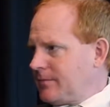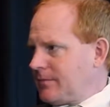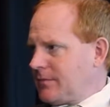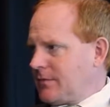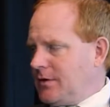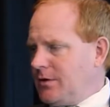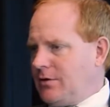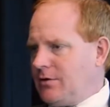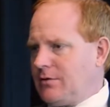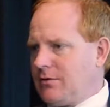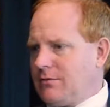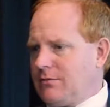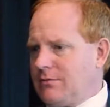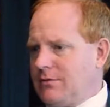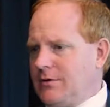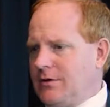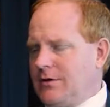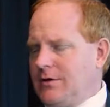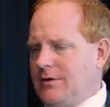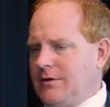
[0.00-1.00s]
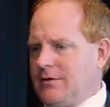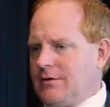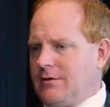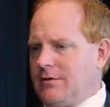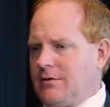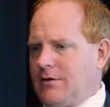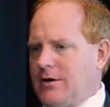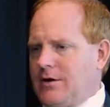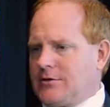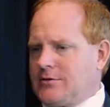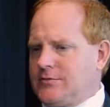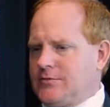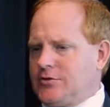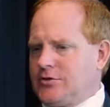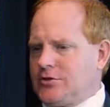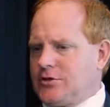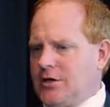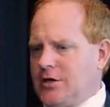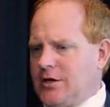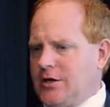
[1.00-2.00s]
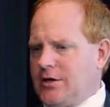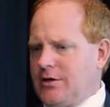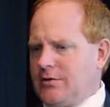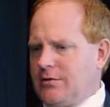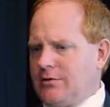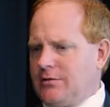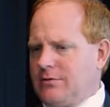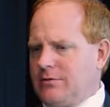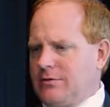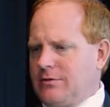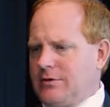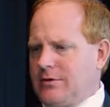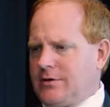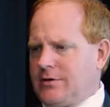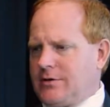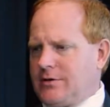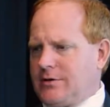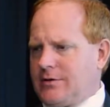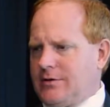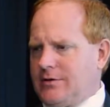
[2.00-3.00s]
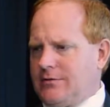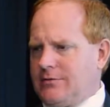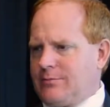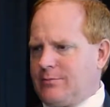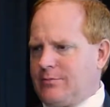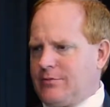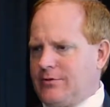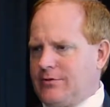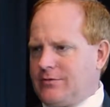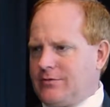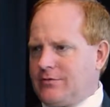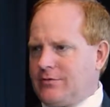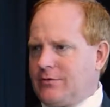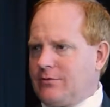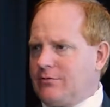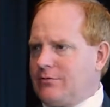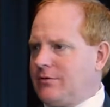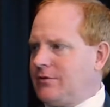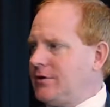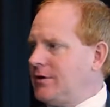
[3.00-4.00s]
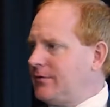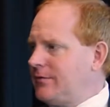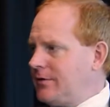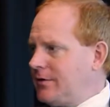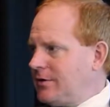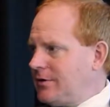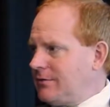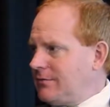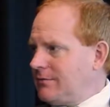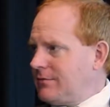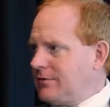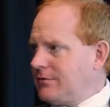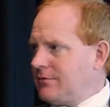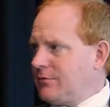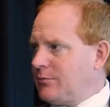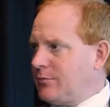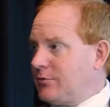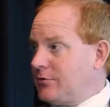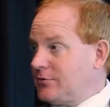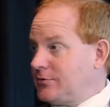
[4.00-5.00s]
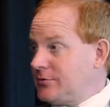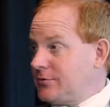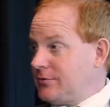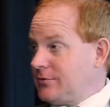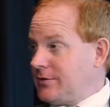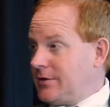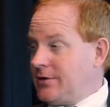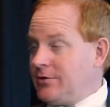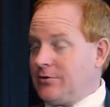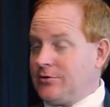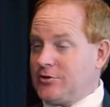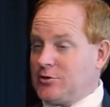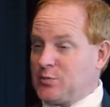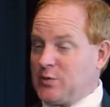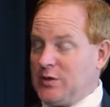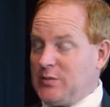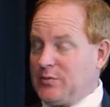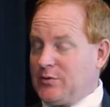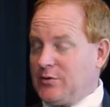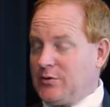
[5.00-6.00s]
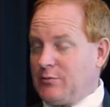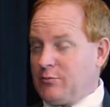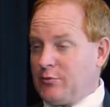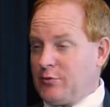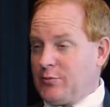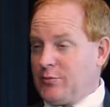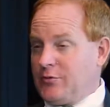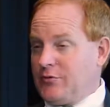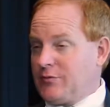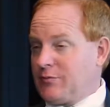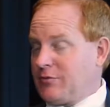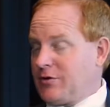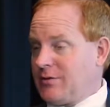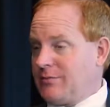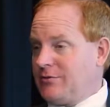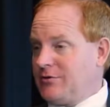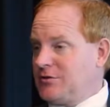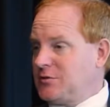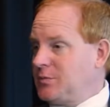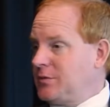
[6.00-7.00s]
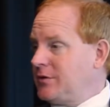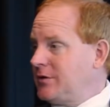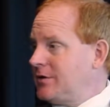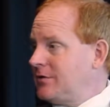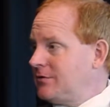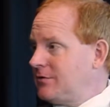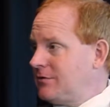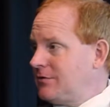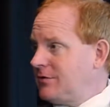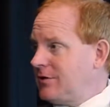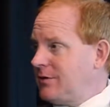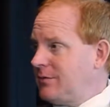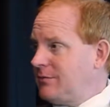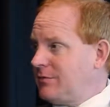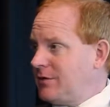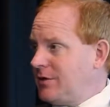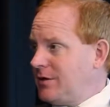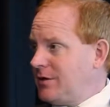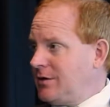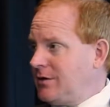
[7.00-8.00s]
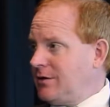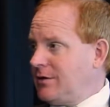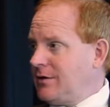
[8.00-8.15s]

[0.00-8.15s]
The loss of a child is so significant and so personal. I know there's people in the room who have probably experienced the same thing.